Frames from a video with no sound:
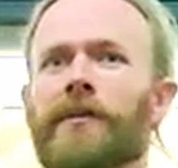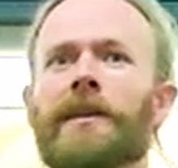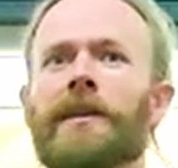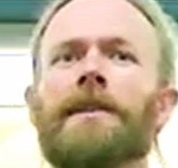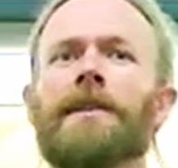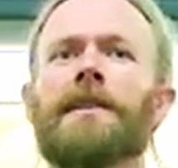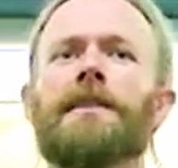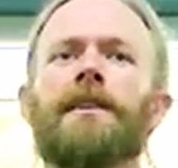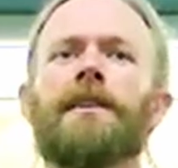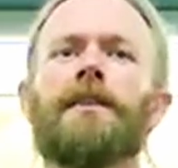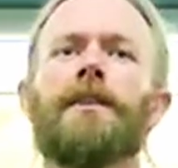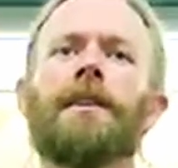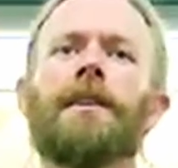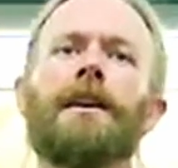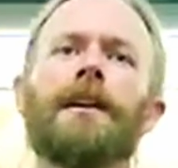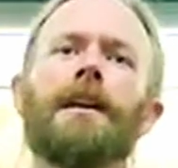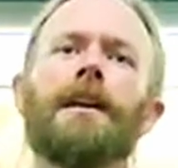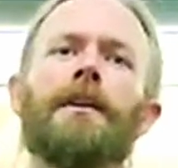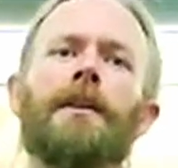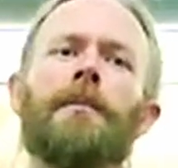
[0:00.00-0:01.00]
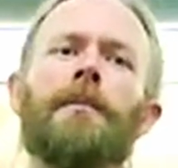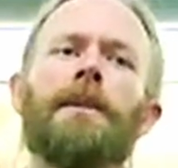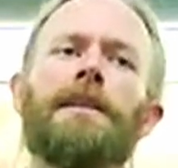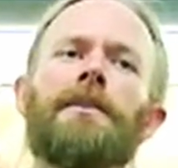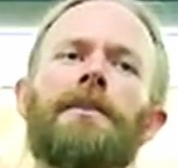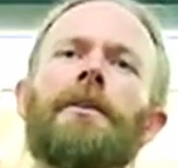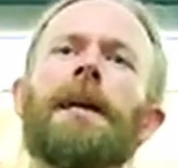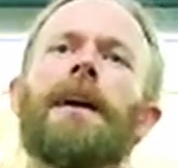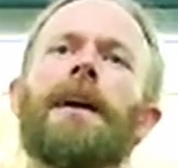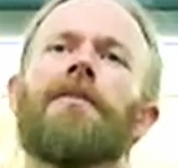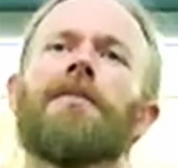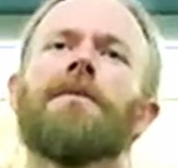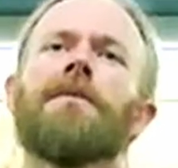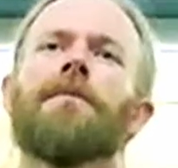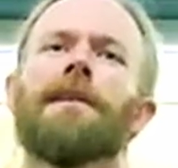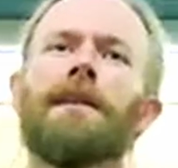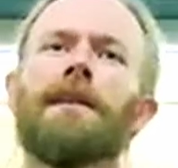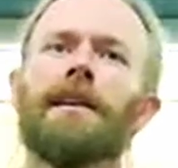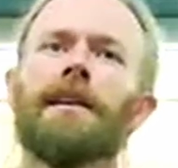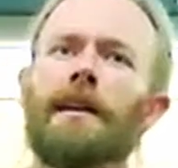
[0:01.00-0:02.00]
in a material? The material would have to
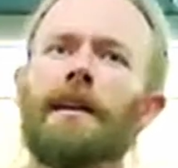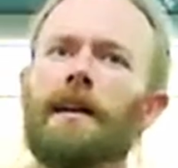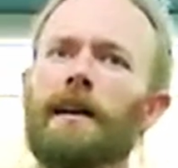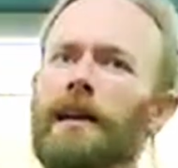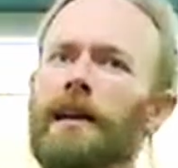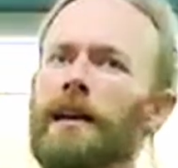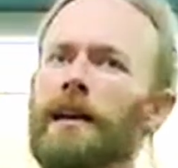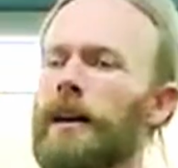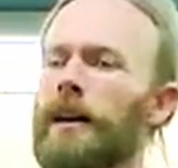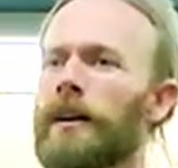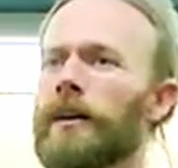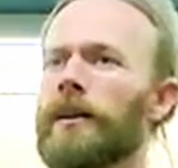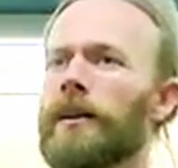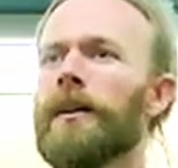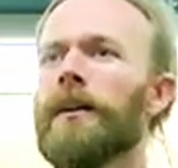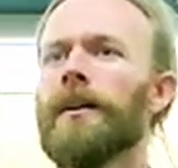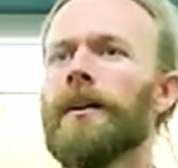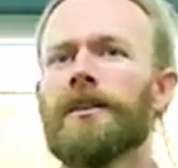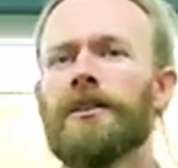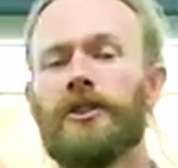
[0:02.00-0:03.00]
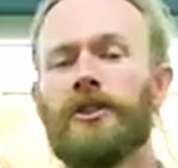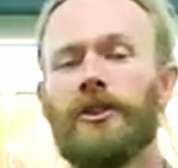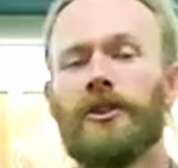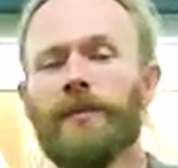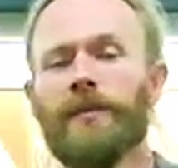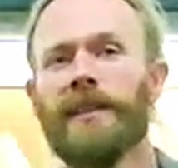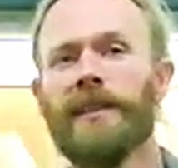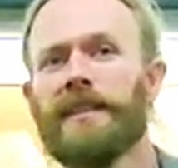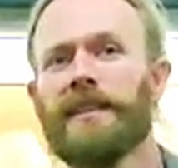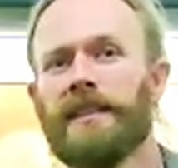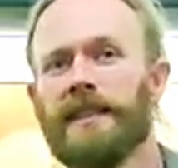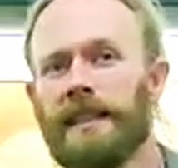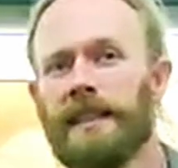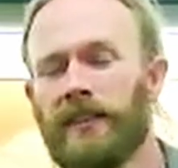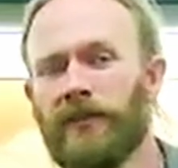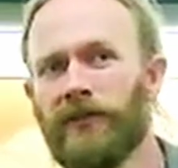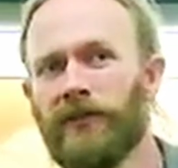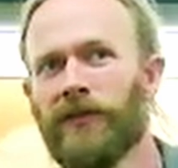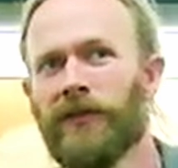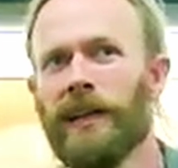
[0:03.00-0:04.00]
be extremely
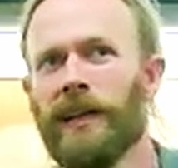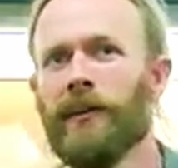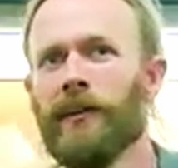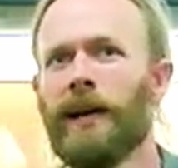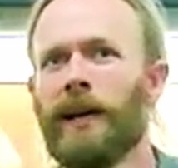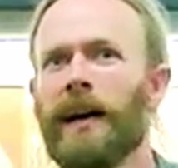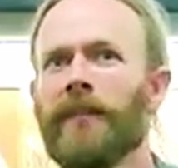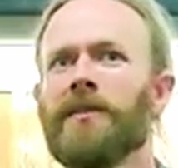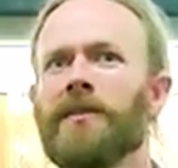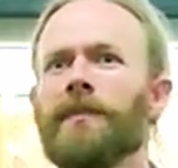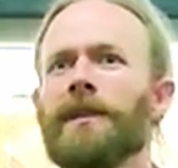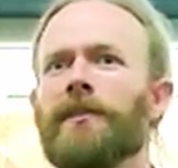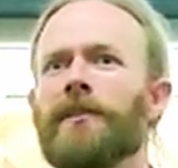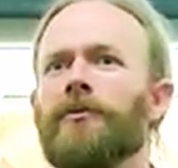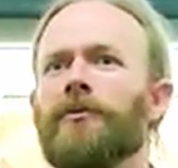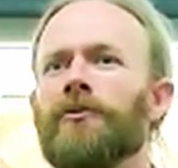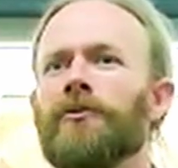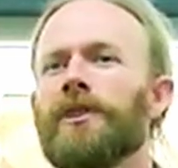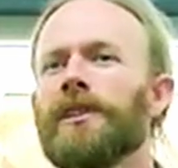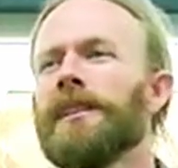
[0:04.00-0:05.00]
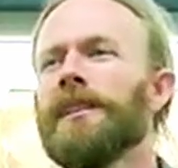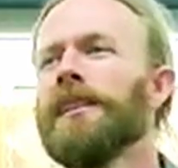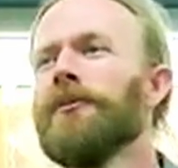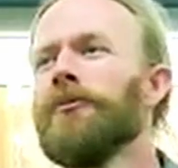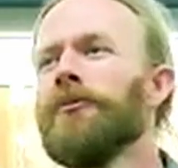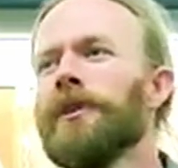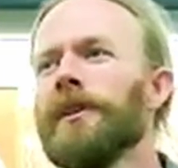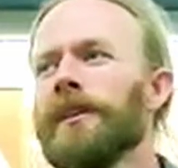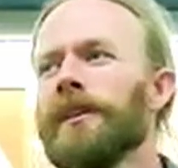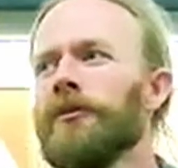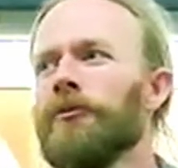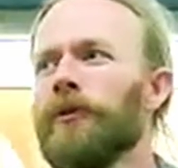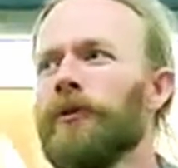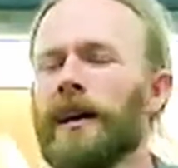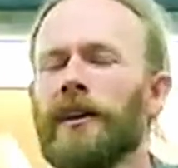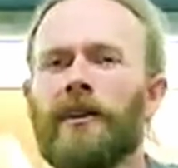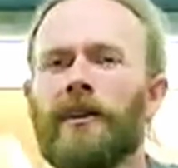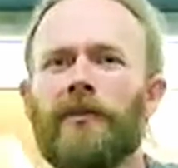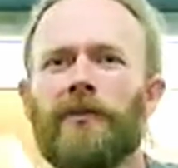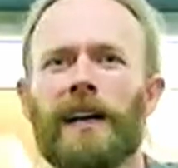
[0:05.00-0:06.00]
stiff, and it would have to be really, really
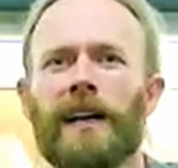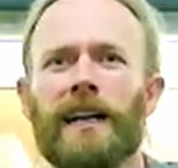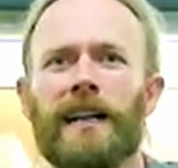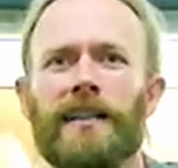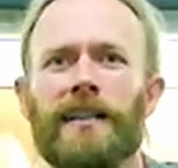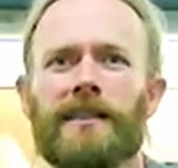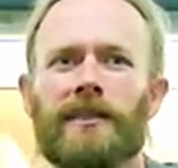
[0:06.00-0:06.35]
rarefied.